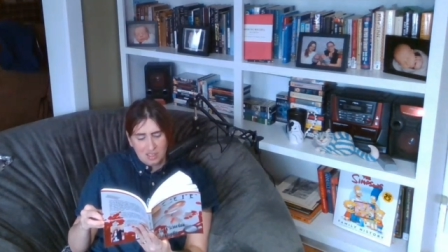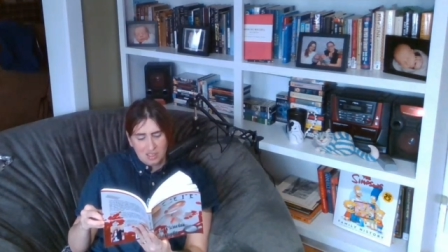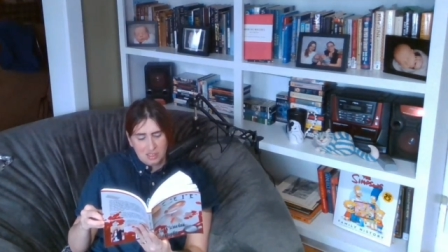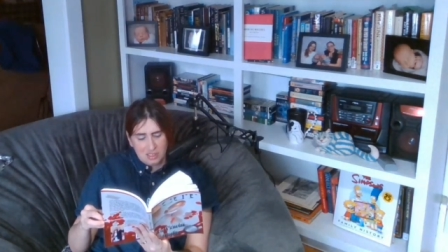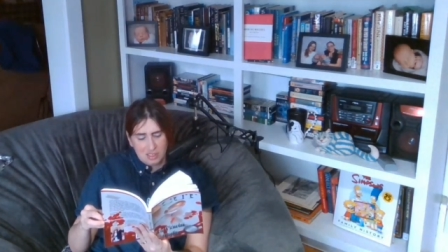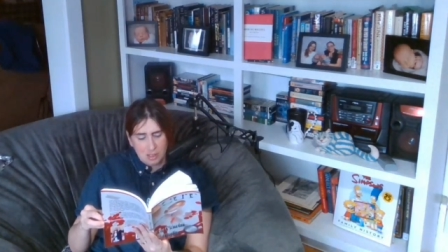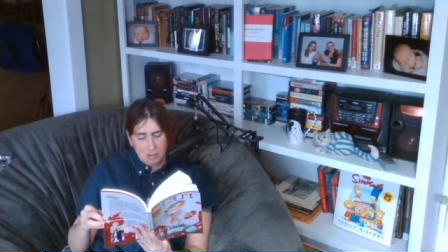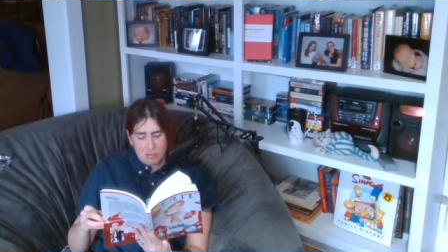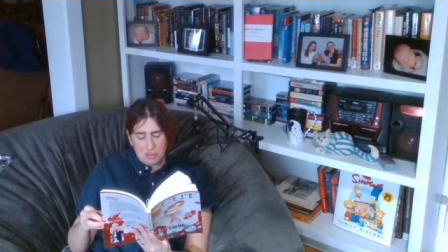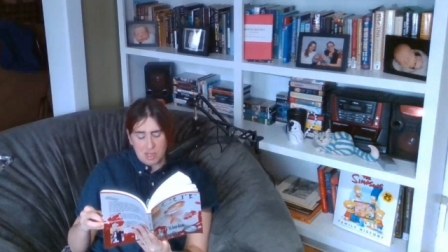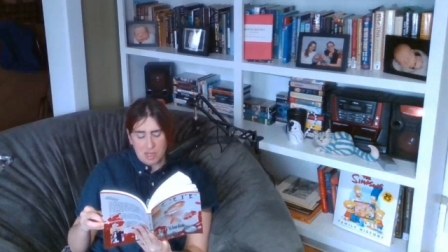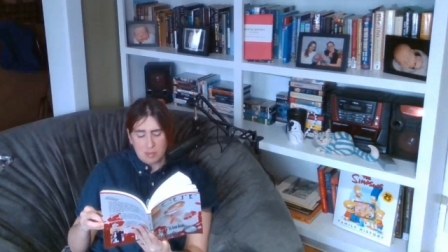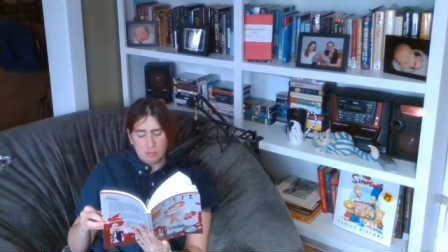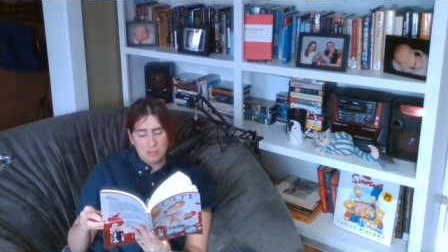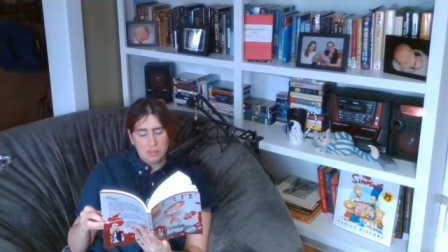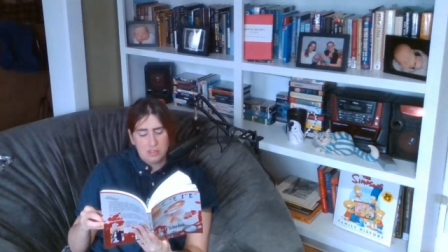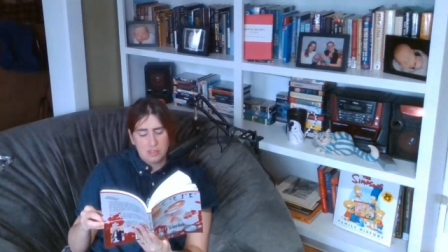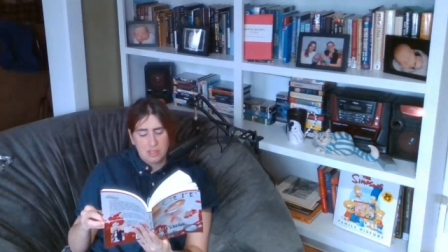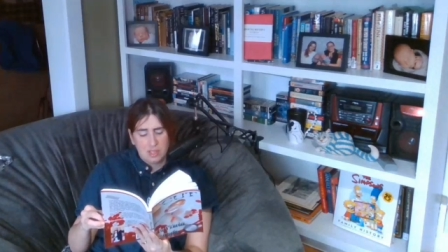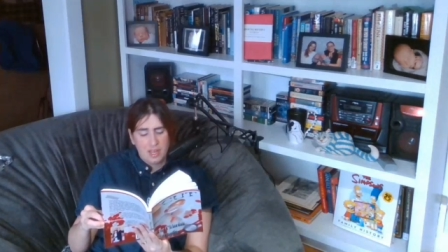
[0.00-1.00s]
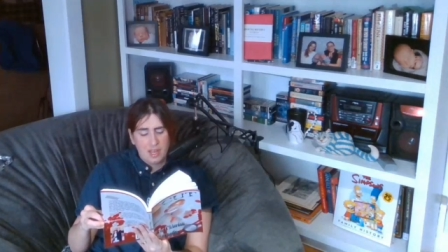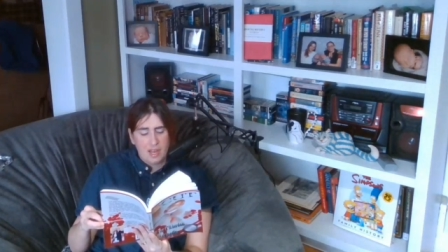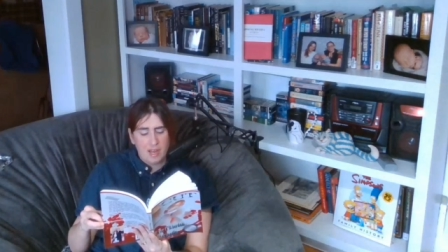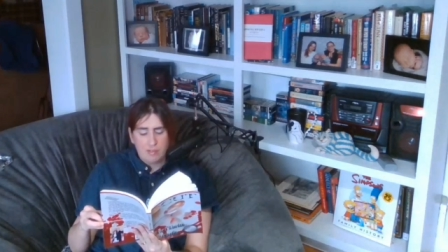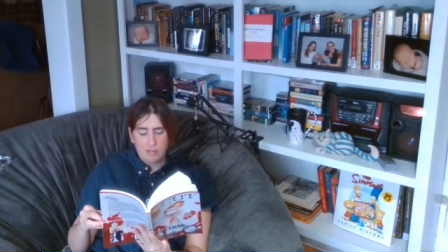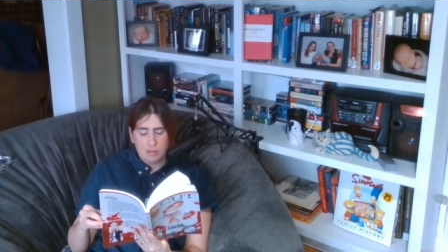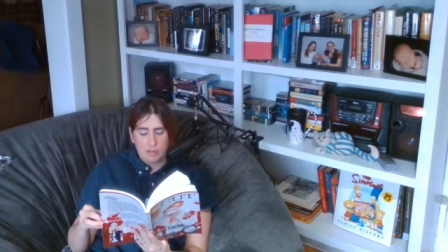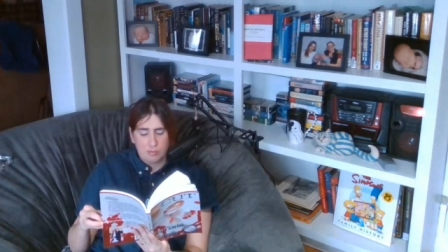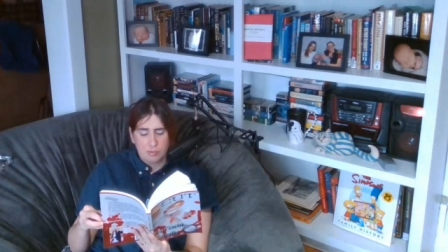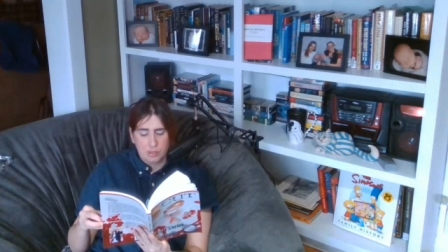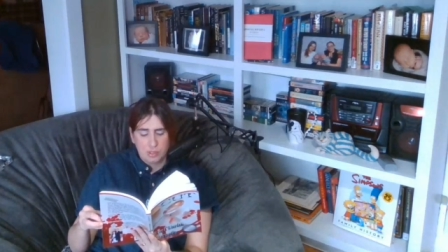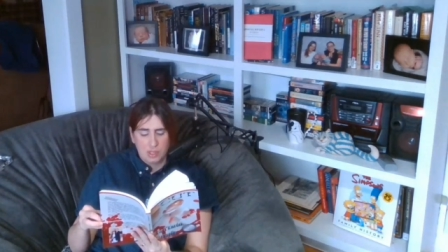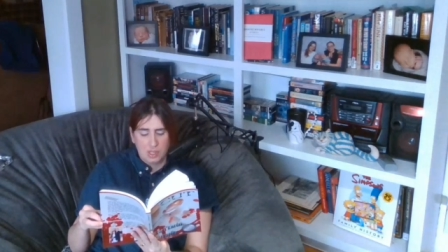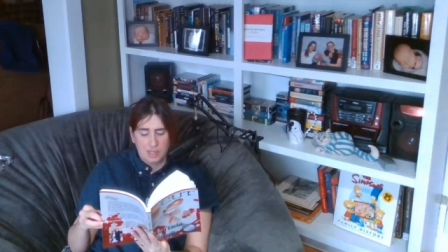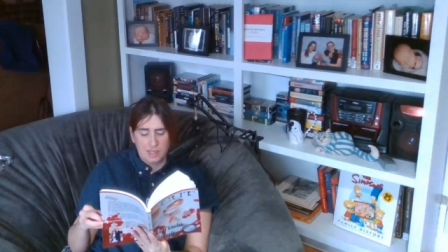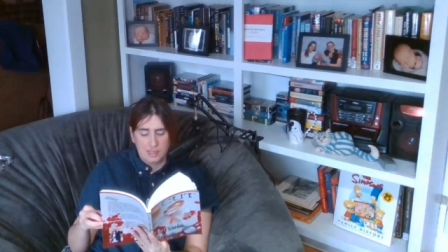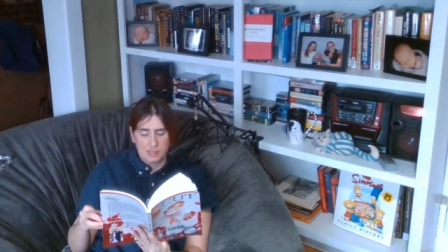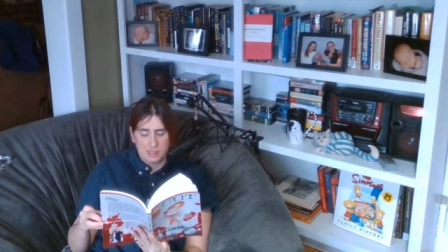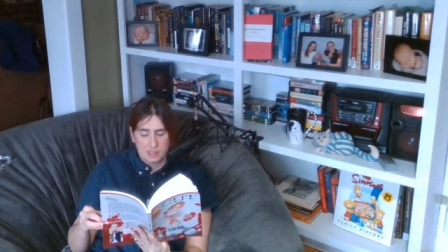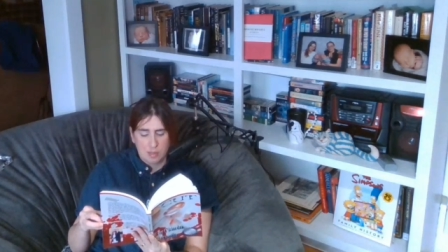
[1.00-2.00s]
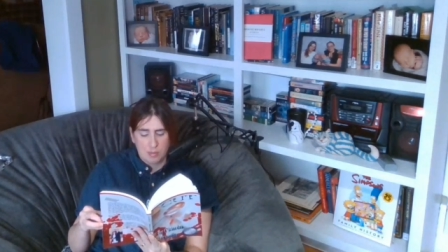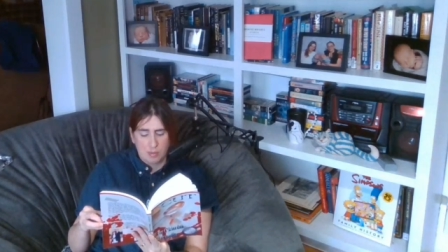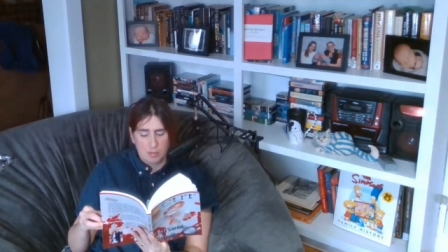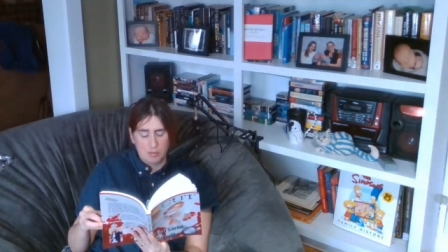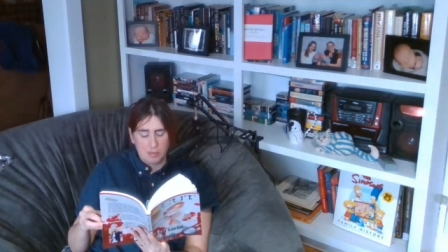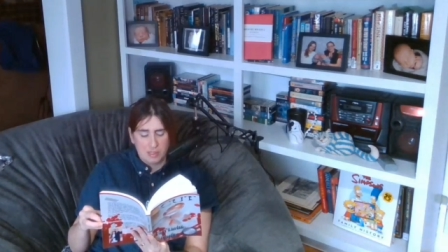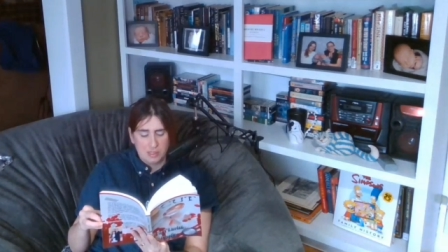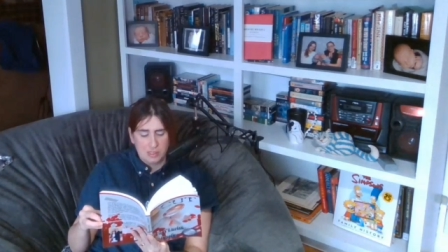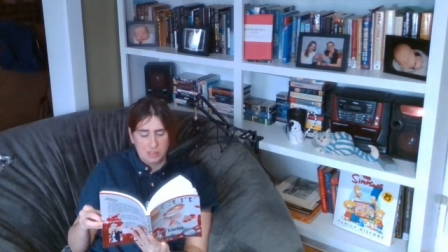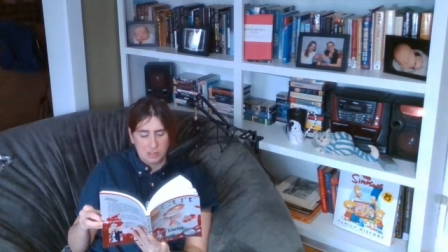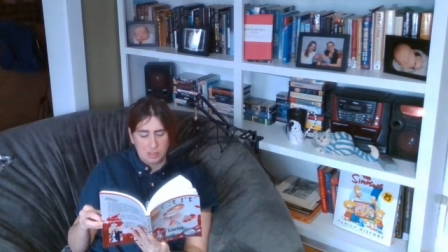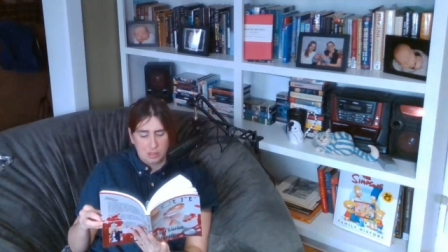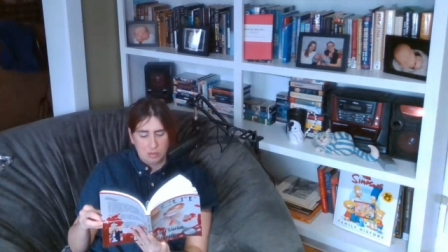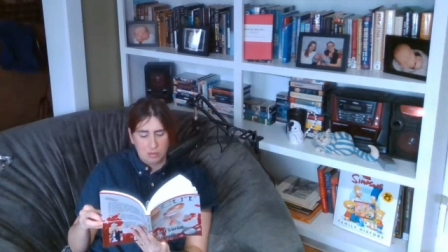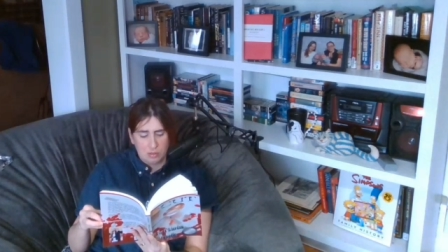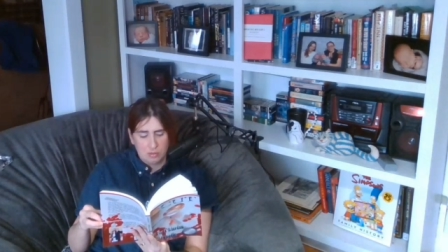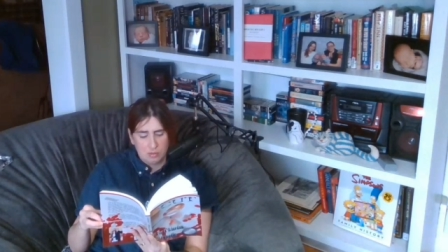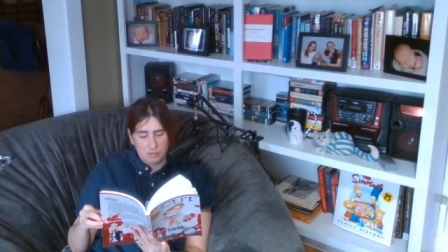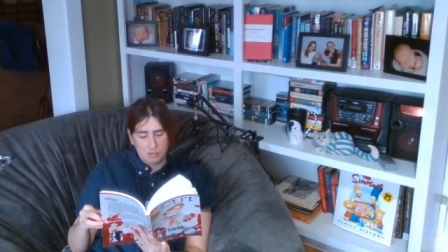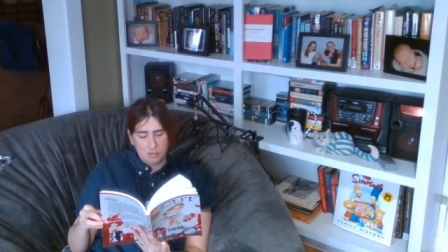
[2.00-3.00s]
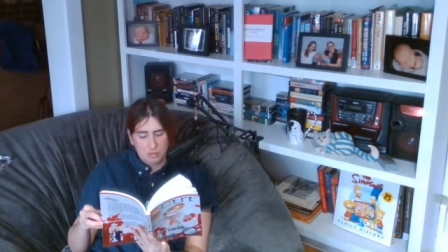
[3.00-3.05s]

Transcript: Sometimes. I haven't for the last couple months, though.